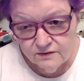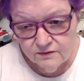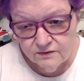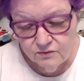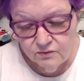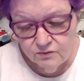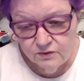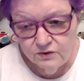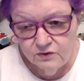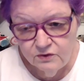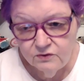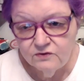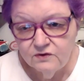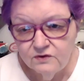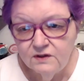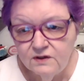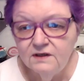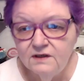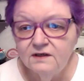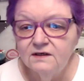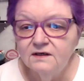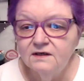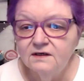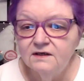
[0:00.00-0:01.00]
When you
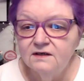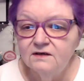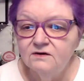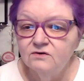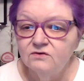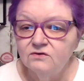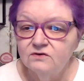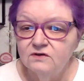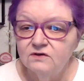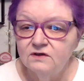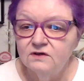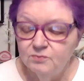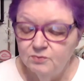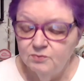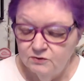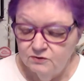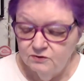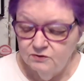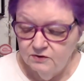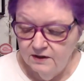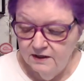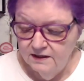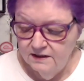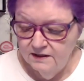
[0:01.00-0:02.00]
see it, you'll see it
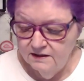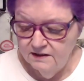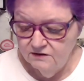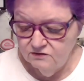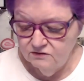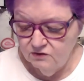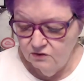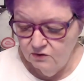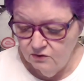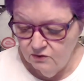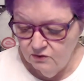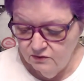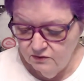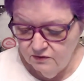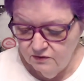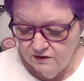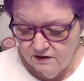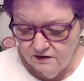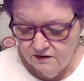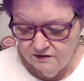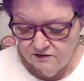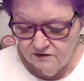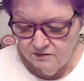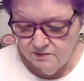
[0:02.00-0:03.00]
portrayed as earth,
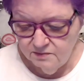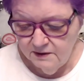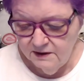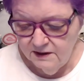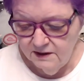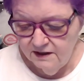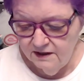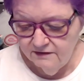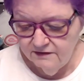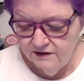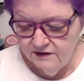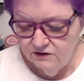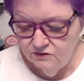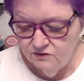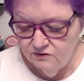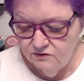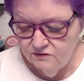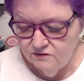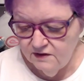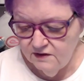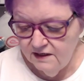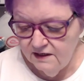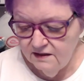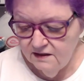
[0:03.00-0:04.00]
and I'll explain how they
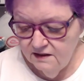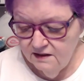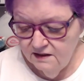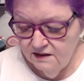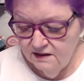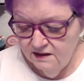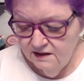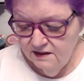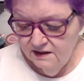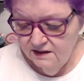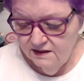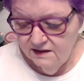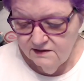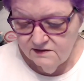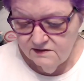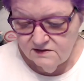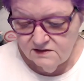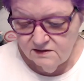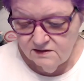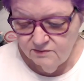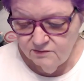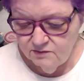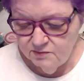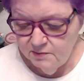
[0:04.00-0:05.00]
use that in
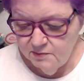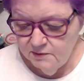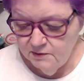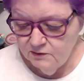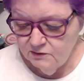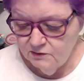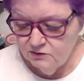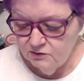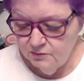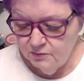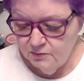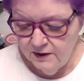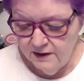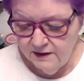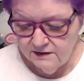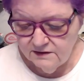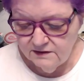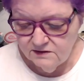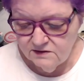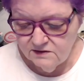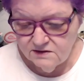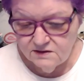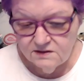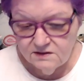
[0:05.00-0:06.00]
some spiritual
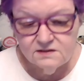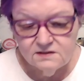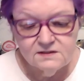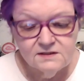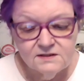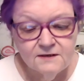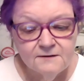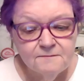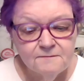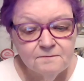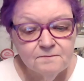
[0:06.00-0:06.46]
practices.